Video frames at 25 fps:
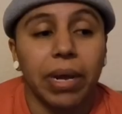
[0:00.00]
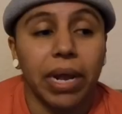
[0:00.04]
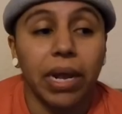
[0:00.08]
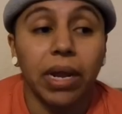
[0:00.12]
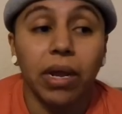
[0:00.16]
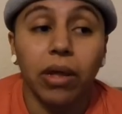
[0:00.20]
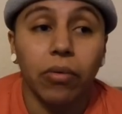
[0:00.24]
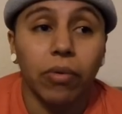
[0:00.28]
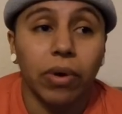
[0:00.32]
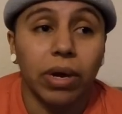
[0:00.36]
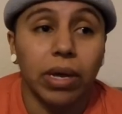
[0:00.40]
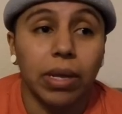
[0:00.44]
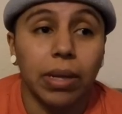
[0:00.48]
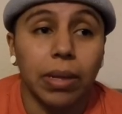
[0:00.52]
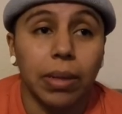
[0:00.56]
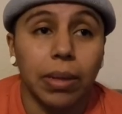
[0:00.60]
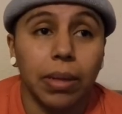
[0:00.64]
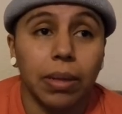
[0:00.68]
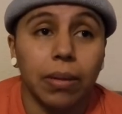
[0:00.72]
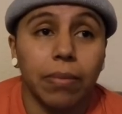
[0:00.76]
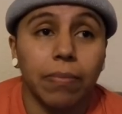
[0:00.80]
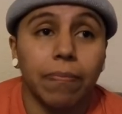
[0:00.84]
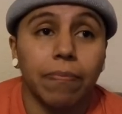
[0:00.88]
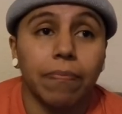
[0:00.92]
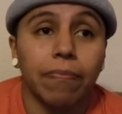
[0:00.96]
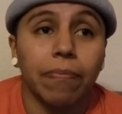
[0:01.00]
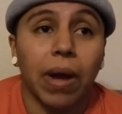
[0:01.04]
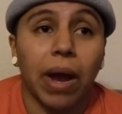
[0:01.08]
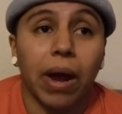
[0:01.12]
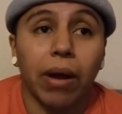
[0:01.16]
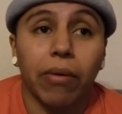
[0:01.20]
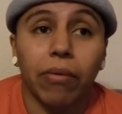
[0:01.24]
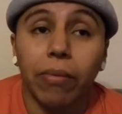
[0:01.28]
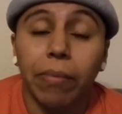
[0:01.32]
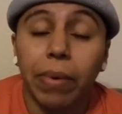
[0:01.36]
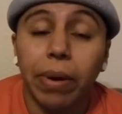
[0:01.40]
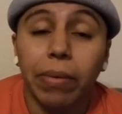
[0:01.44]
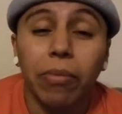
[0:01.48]
anyways, I
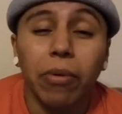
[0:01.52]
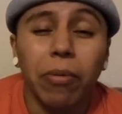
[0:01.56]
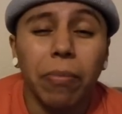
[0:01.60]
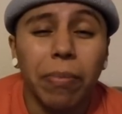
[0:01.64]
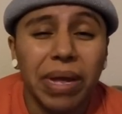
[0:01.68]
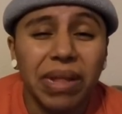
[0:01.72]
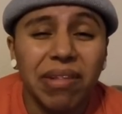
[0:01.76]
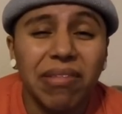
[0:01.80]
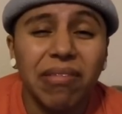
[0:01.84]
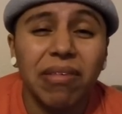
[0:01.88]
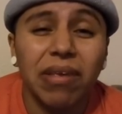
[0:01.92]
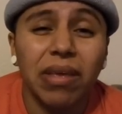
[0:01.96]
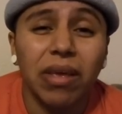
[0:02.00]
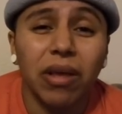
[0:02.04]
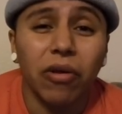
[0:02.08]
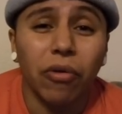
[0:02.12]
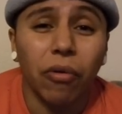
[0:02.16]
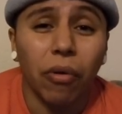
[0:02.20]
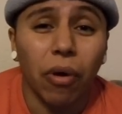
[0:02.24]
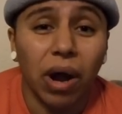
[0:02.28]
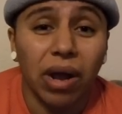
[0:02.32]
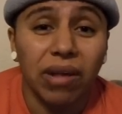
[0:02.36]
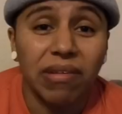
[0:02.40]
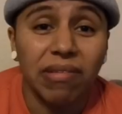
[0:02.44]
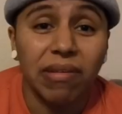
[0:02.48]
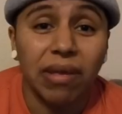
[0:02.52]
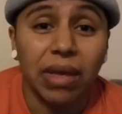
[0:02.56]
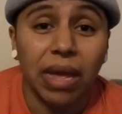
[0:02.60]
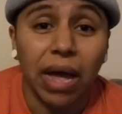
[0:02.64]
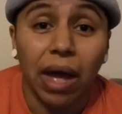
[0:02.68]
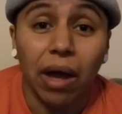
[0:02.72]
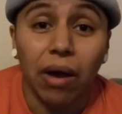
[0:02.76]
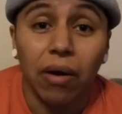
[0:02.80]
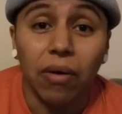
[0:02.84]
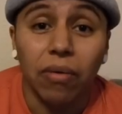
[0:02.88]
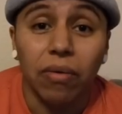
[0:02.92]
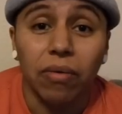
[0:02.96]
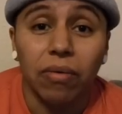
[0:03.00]
remember Betsy crossing
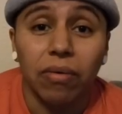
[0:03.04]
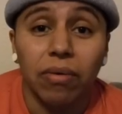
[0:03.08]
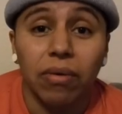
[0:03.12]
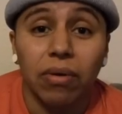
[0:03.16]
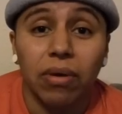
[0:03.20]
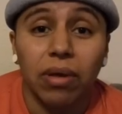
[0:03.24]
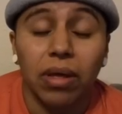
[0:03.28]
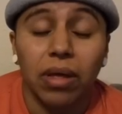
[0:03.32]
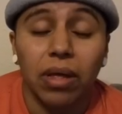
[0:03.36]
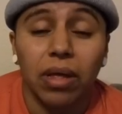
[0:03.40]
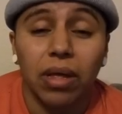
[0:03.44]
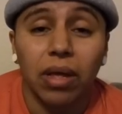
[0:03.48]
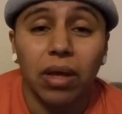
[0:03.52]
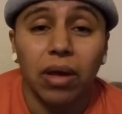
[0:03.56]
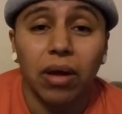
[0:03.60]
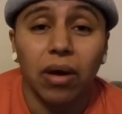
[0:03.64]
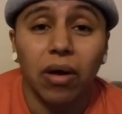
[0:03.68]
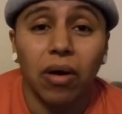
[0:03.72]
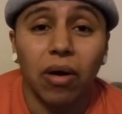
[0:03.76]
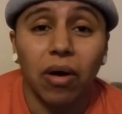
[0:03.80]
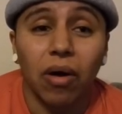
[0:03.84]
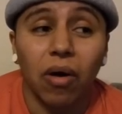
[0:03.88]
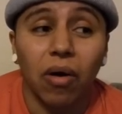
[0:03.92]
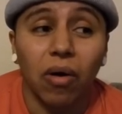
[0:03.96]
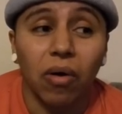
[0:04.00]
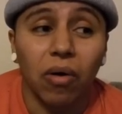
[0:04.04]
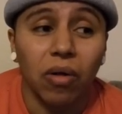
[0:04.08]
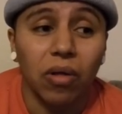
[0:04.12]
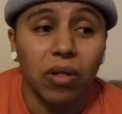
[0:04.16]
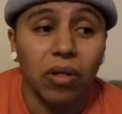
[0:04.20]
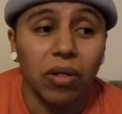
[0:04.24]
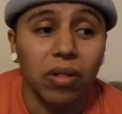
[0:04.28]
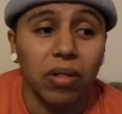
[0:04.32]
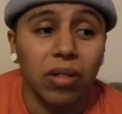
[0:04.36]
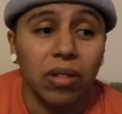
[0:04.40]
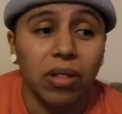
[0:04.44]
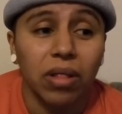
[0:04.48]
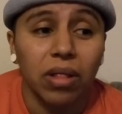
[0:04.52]
out
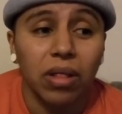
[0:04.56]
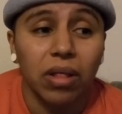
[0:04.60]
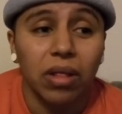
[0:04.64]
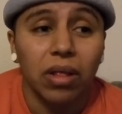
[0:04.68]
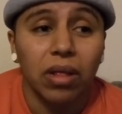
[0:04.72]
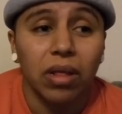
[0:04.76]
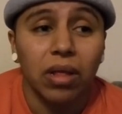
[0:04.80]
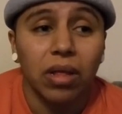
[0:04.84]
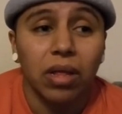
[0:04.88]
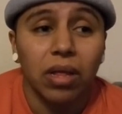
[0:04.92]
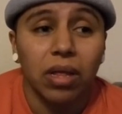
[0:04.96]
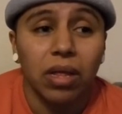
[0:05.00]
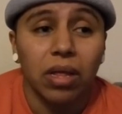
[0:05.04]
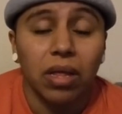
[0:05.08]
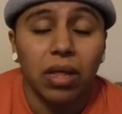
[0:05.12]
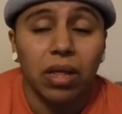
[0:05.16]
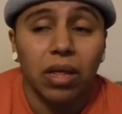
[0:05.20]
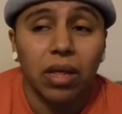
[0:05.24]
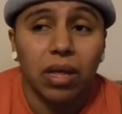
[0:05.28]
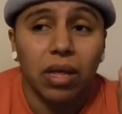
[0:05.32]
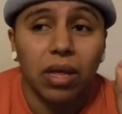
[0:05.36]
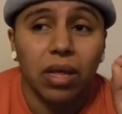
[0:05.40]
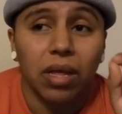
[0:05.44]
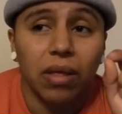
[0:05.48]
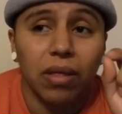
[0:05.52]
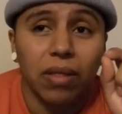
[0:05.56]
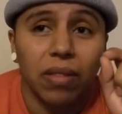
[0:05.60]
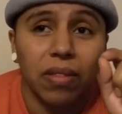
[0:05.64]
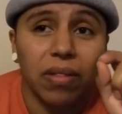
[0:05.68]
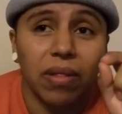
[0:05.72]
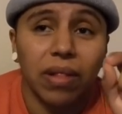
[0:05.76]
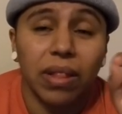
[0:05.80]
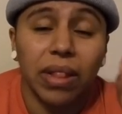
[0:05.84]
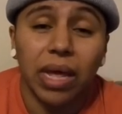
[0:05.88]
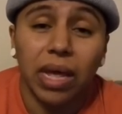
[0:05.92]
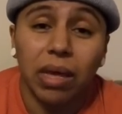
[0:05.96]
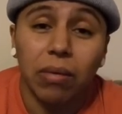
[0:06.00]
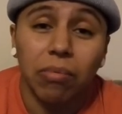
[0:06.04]
all the
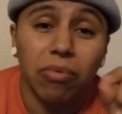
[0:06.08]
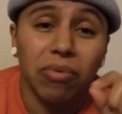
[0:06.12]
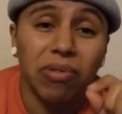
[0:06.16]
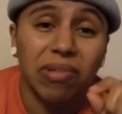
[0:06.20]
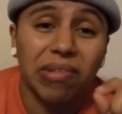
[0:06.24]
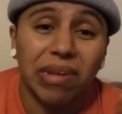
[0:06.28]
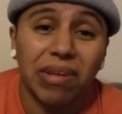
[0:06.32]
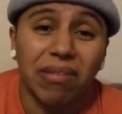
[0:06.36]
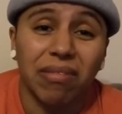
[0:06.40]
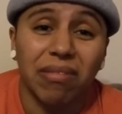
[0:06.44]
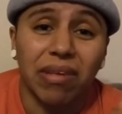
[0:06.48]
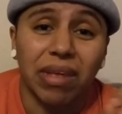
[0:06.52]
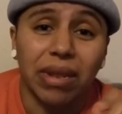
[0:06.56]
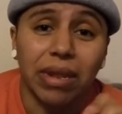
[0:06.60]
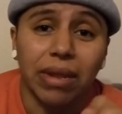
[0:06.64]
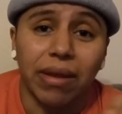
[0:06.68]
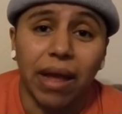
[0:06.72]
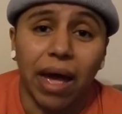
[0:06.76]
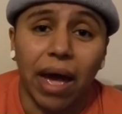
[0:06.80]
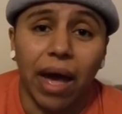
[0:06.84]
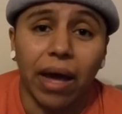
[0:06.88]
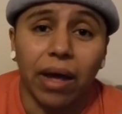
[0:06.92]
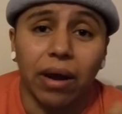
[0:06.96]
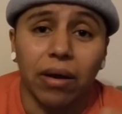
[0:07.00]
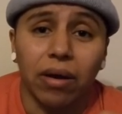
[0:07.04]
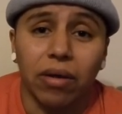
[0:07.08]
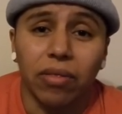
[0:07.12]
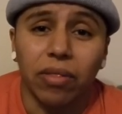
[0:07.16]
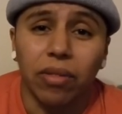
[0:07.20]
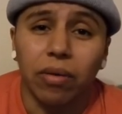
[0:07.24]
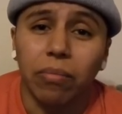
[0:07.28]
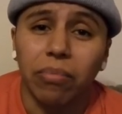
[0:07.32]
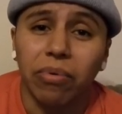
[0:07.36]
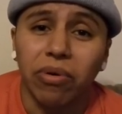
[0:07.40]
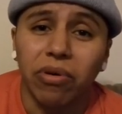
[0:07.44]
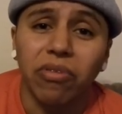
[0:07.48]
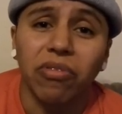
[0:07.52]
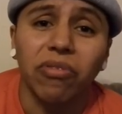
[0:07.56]
labels that said dad on the
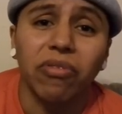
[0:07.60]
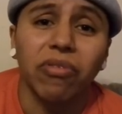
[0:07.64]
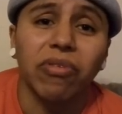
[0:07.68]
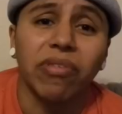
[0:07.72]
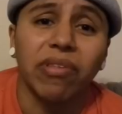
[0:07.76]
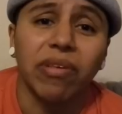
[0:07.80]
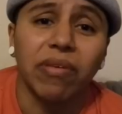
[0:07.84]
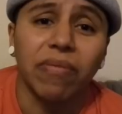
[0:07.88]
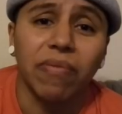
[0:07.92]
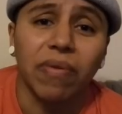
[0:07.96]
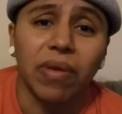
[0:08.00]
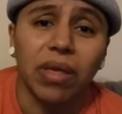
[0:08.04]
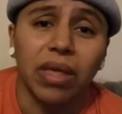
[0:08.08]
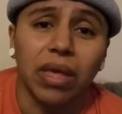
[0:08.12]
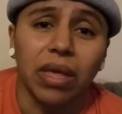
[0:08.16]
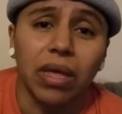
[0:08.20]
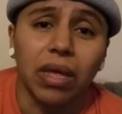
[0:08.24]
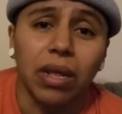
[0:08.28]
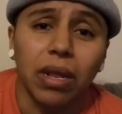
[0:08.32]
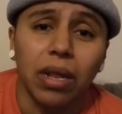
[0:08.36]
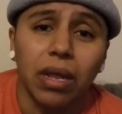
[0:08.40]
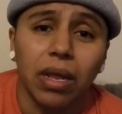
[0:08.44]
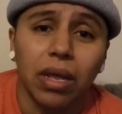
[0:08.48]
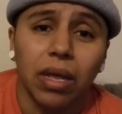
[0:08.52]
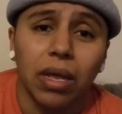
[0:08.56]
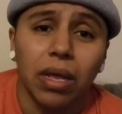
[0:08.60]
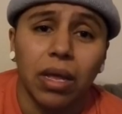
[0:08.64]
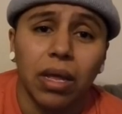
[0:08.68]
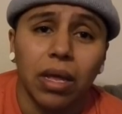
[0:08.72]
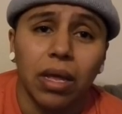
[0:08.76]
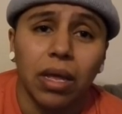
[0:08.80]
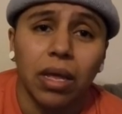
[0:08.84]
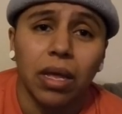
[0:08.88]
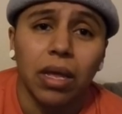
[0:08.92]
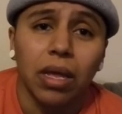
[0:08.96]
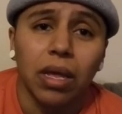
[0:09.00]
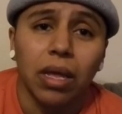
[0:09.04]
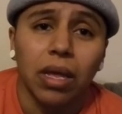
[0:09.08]
birth certificate. Father.
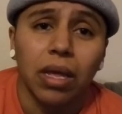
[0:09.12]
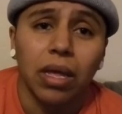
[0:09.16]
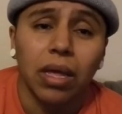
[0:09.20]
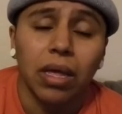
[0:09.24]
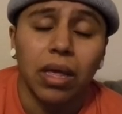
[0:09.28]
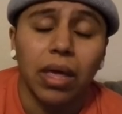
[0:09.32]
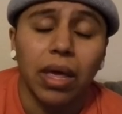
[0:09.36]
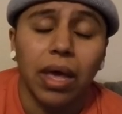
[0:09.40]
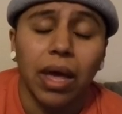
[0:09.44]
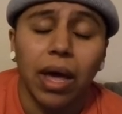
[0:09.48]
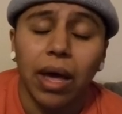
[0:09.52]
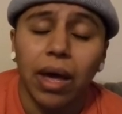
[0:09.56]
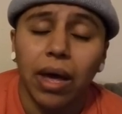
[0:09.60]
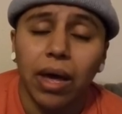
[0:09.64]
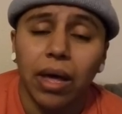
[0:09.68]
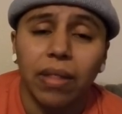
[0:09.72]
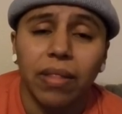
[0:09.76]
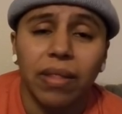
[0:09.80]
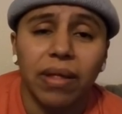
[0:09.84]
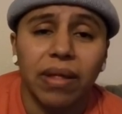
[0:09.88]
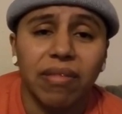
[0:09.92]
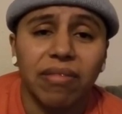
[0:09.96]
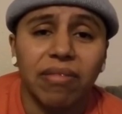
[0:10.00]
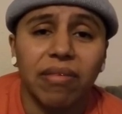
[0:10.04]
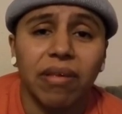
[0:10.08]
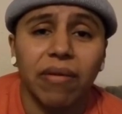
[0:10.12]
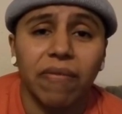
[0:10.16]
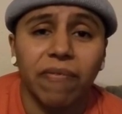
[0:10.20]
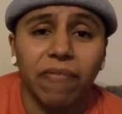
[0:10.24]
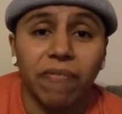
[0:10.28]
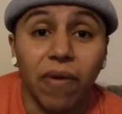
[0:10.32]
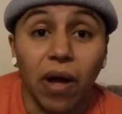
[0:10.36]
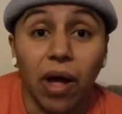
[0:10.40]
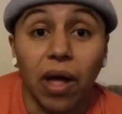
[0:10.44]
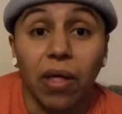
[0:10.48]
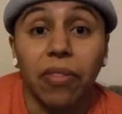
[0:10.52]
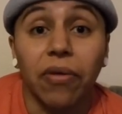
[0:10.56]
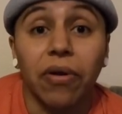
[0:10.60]
Yeah, that said
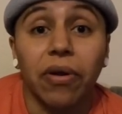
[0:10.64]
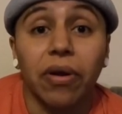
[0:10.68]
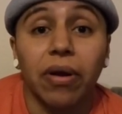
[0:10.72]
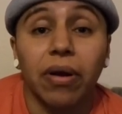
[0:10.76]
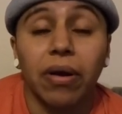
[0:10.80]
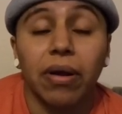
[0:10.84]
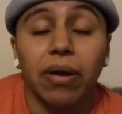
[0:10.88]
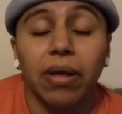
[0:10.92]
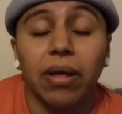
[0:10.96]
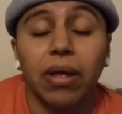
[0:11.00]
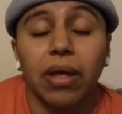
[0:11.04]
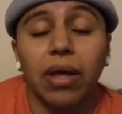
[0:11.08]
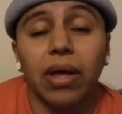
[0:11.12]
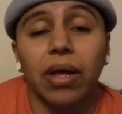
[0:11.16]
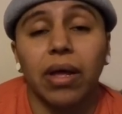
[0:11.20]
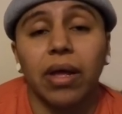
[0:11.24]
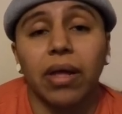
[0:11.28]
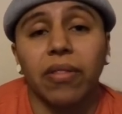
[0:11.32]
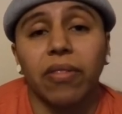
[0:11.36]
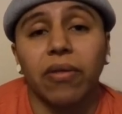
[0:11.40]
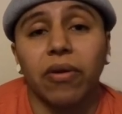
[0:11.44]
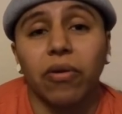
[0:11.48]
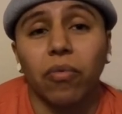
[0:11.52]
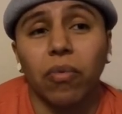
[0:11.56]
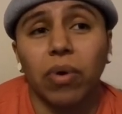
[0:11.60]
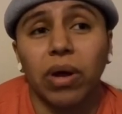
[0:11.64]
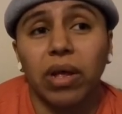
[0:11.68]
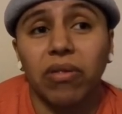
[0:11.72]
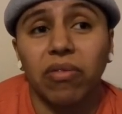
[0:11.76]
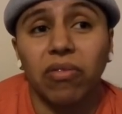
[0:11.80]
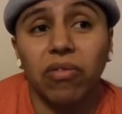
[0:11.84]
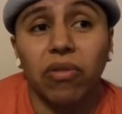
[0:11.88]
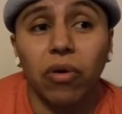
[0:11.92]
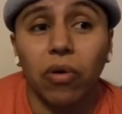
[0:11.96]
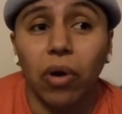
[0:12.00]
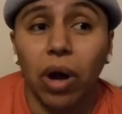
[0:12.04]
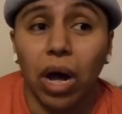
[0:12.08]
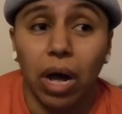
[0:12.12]
father. Uh, there was
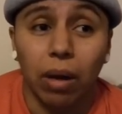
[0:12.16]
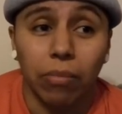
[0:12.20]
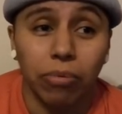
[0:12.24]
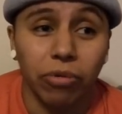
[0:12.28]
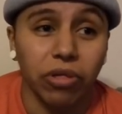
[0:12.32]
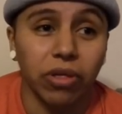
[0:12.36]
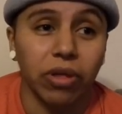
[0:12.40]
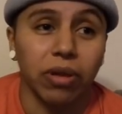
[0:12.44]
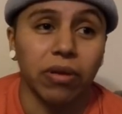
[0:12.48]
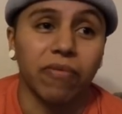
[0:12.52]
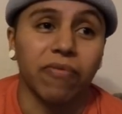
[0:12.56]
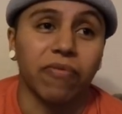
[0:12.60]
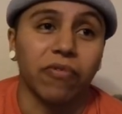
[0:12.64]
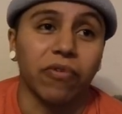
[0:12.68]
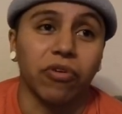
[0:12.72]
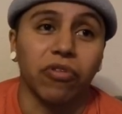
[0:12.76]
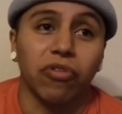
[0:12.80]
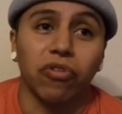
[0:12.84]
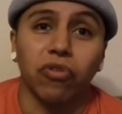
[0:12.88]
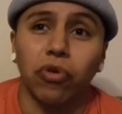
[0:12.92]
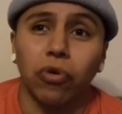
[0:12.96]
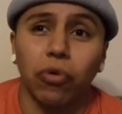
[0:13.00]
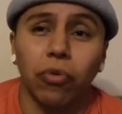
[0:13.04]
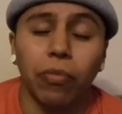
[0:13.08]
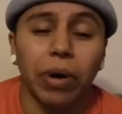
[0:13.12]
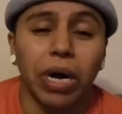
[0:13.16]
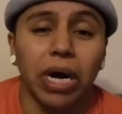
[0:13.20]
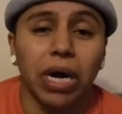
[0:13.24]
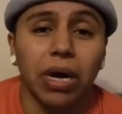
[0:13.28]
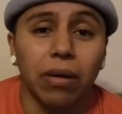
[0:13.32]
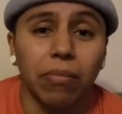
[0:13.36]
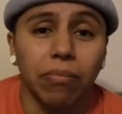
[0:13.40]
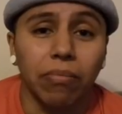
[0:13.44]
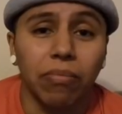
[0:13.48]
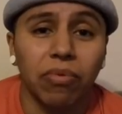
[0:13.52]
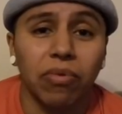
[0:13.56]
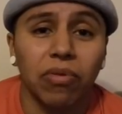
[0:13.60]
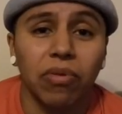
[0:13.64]
no option for two
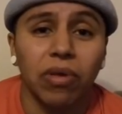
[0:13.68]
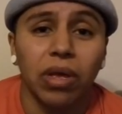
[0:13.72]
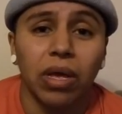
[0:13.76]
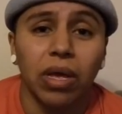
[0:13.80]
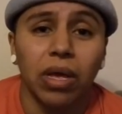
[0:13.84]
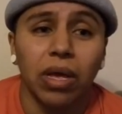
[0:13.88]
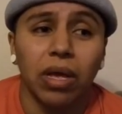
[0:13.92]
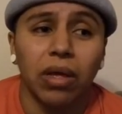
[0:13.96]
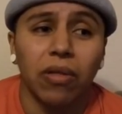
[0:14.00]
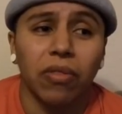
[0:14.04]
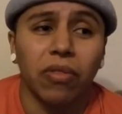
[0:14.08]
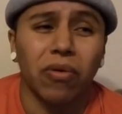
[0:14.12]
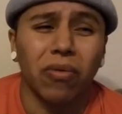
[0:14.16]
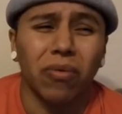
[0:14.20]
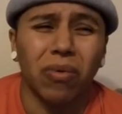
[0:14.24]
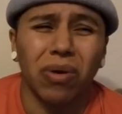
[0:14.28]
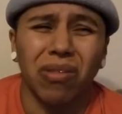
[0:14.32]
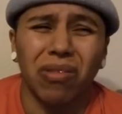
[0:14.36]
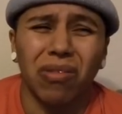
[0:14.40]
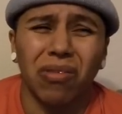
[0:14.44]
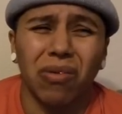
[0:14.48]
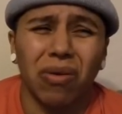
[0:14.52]
moms. There was no